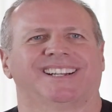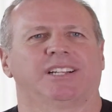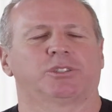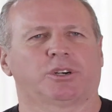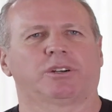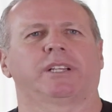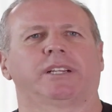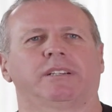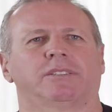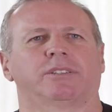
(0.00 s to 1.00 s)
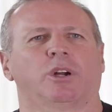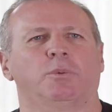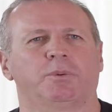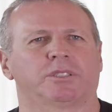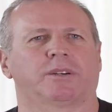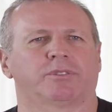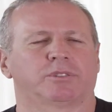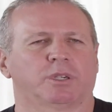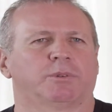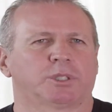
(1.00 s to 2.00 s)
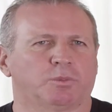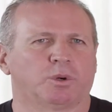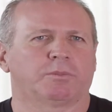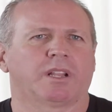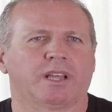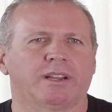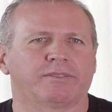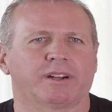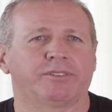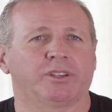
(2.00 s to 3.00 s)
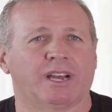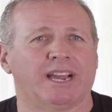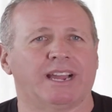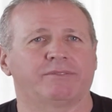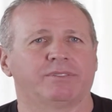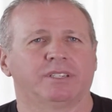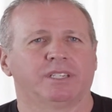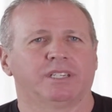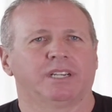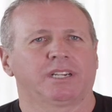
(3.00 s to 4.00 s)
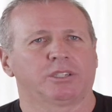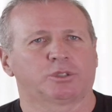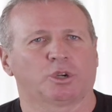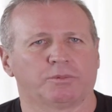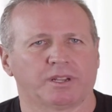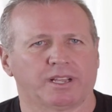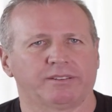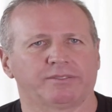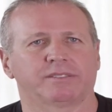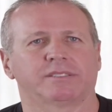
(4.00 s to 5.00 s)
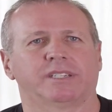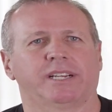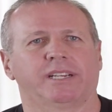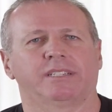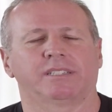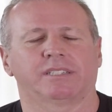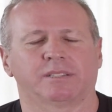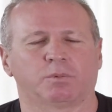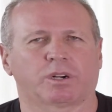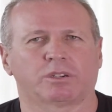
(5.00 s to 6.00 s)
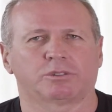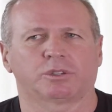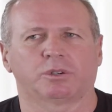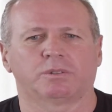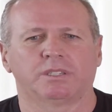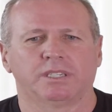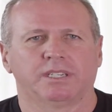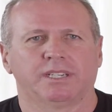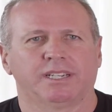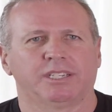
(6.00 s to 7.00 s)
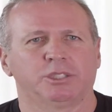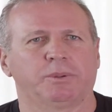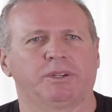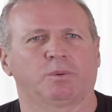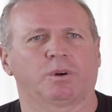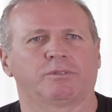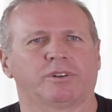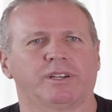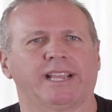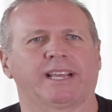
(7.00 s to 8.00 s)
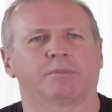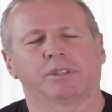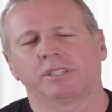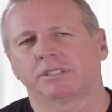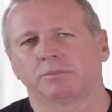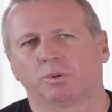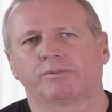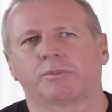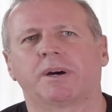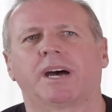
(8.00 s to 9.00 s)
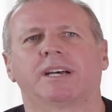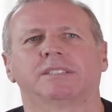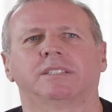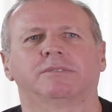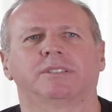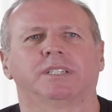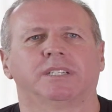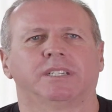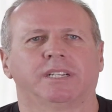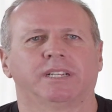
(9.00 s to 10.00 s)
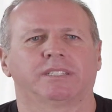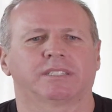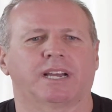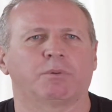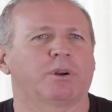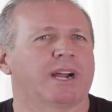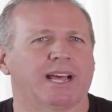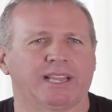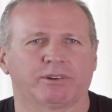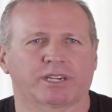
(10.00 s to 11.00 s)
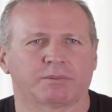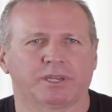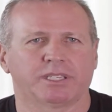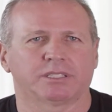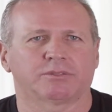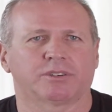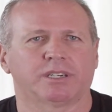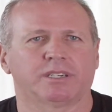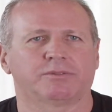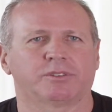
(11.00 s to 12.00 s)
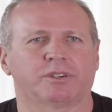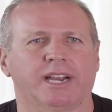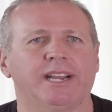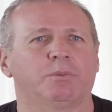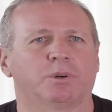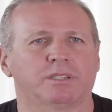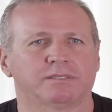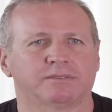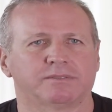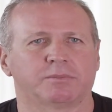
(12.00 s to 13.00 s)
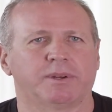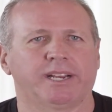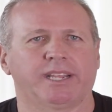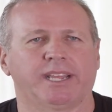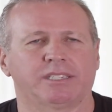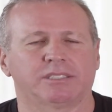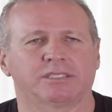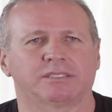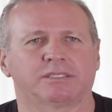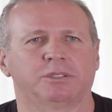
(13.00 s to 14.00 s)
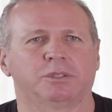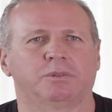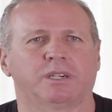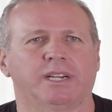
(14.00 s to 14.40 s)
internally so it opens up for so much more in my life and i feel i have control of my life and uh, the word control used to be a word for negative but this is more of a positive it's I would highly recommend this for for anyone from any age to uh,